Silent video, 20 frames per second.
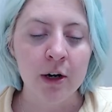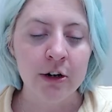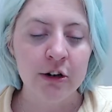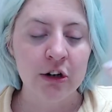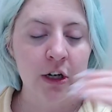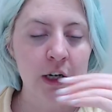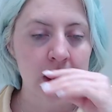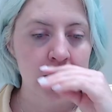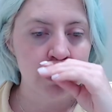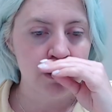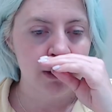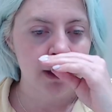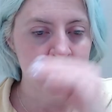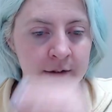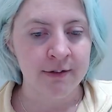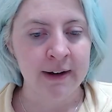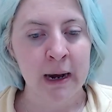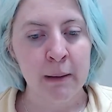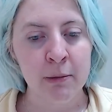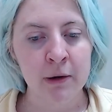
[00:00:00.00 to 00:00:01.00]
to go to the
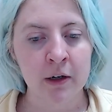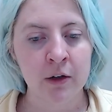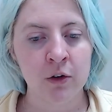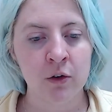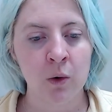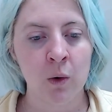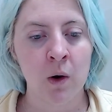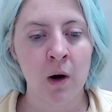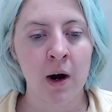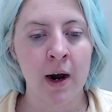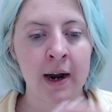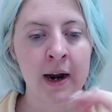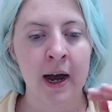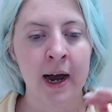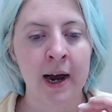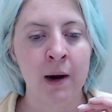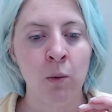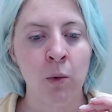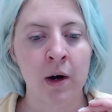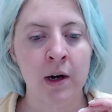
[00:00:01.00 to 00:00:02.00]
fabric store and
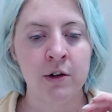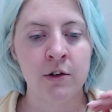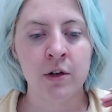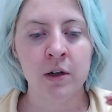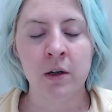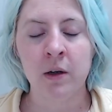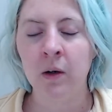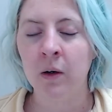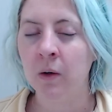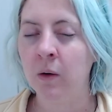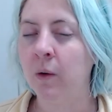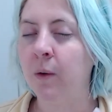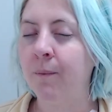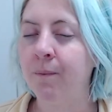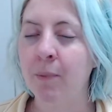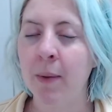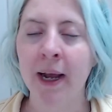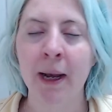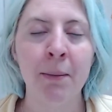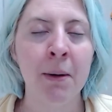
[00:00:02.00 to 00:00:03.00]
I want to
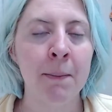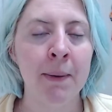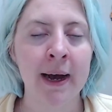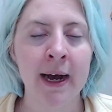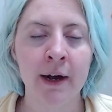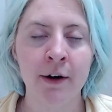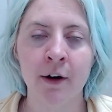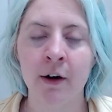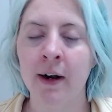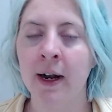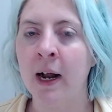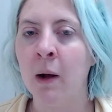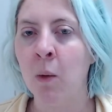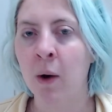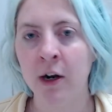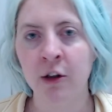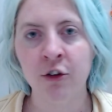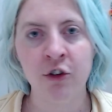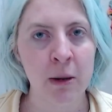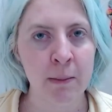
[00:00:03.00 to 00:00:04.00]
pick up a pattern and I want
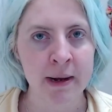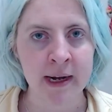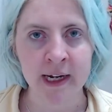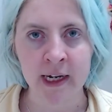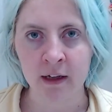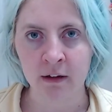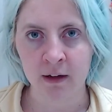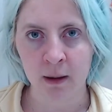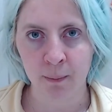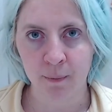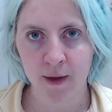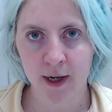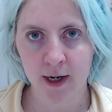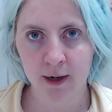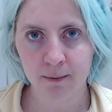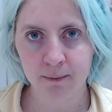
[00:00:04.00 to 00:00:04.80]
to start making something,